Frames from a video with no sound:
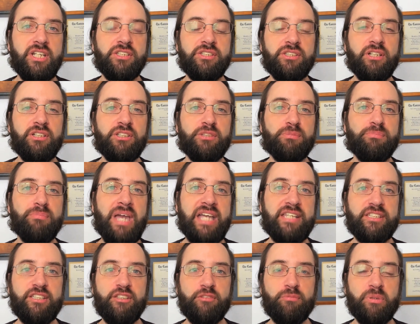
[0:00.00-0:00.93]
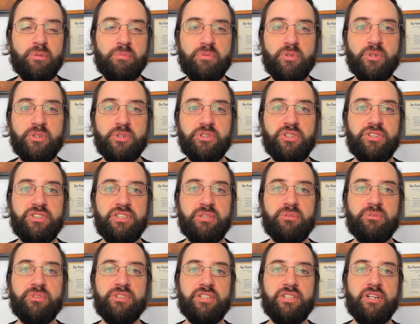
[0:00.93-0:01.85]
such massive proportions
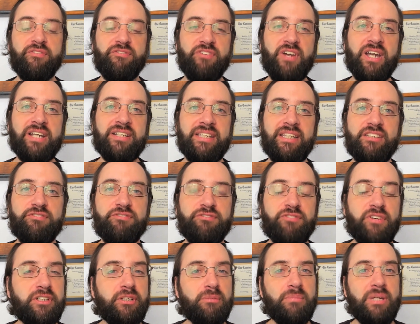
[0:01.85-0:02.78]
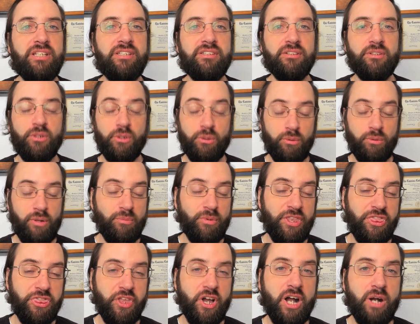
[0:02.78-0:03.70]
it was affecting fundamental, or what
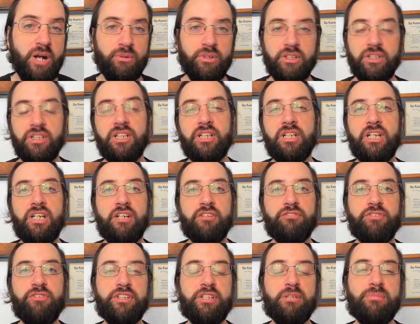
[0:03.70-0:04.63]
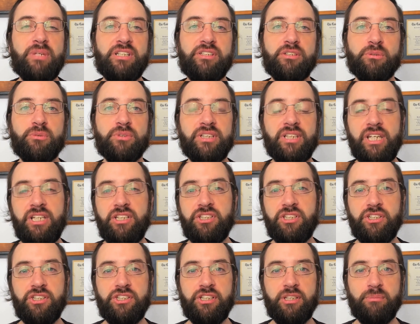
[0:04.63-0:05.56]
we thought were fundamental,
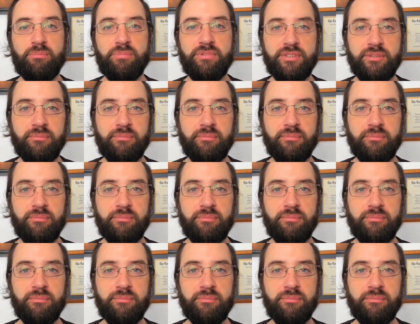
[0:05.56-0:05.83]
relationships.